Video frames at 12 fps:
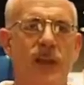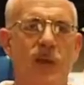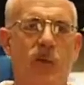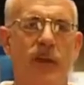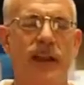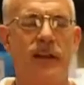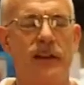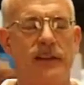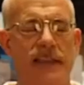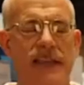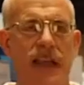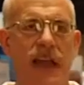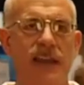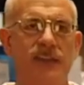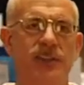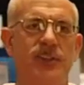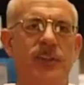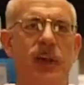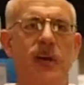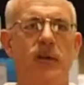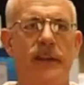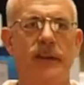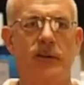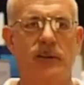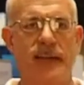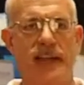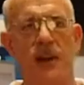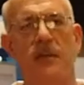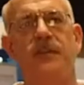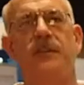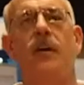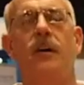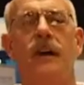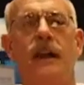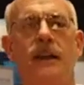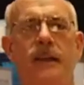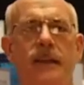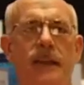We're here at the ICE show in Orlando, Florida,